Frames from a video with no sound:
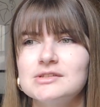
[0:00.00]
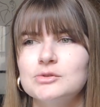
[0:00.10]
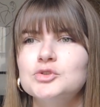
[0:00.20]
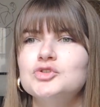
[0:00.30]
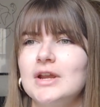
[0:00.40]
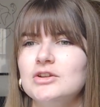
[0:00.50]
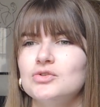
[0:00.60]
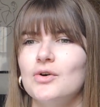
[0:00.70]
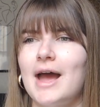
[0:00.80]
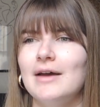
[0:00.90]
still strange
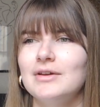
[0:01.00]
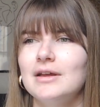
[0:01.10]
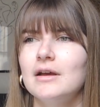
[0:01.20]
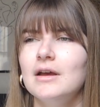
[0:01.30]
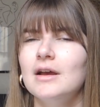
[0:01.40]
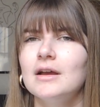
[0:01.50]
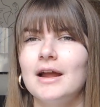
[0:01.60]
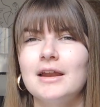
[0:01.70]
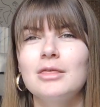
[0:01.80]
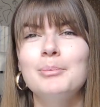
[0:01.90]
not having
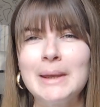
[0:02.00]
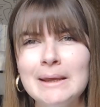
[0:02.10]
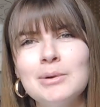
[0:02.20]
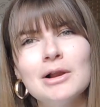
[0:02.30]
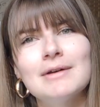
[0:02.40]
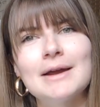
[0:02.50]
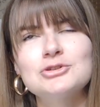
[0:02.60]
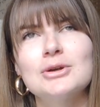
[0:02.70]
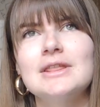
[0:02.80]
kind of the people around you.